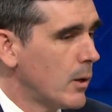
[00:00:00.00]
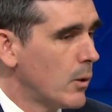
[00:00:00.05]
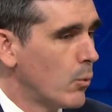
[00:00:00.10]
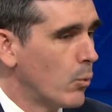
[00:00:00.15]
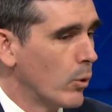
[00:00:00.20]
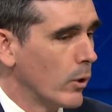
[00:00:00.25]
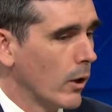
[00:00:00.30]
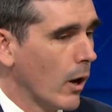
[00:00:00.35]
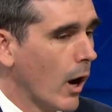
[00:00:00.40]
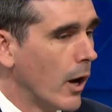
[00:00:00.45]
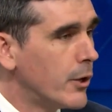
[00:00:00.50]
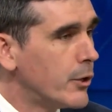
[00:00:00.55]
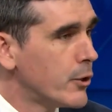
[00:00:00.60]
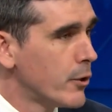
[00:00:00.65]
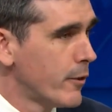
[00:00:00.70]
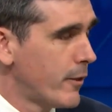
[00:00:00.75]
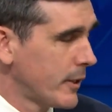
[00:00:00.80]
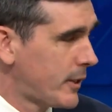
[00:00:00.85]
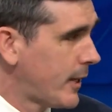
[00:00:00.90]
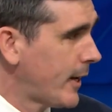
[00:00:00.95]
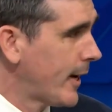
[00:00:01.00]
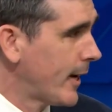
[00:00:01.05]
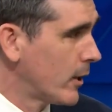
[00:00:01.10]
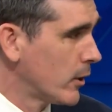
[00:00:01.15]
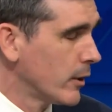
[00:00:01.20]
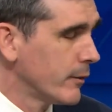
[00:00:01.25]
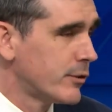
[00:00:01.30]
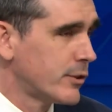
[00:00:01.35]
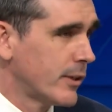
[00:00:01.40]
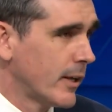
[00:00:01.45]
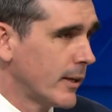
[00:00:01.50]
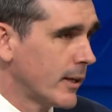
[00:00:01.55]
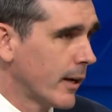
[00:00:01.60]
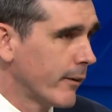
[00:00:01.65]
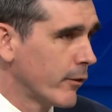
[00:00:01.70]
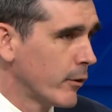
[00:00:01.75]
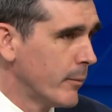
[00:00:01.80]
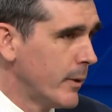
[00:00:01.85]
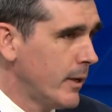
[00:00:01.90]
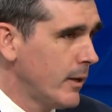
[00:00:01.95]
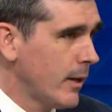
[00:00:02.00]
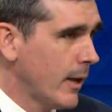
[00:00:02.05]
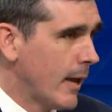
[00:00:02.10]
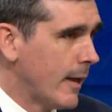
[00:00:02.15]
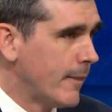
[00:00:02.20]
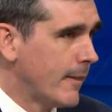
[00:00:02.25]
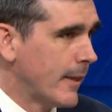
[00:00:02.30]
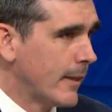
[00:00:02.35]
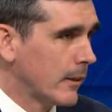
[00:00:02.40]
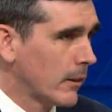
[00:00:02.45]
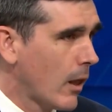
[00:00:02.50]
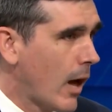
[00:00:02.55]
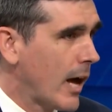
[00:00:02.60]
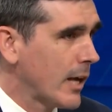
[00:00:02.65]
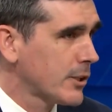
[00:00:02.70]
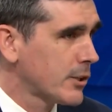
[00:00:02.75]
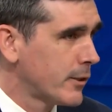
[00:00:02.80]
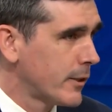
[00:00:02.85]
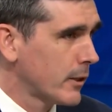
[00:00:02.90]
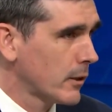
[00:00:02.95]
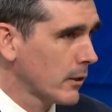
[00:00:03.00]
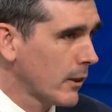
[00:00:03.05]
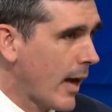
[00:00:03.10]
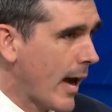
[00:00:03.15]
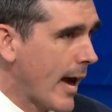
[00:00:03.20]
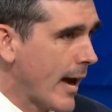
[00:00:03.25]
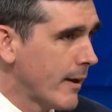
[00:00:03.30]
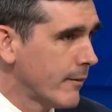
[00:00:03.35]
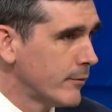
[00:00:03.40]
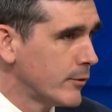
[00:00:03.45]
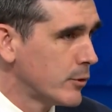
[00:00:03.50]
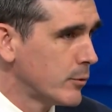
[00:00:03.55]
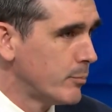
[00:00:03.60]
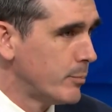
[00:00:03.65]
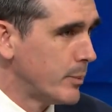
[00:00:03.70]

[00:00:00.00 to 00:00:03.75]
were under the care of state government, and then lost their lives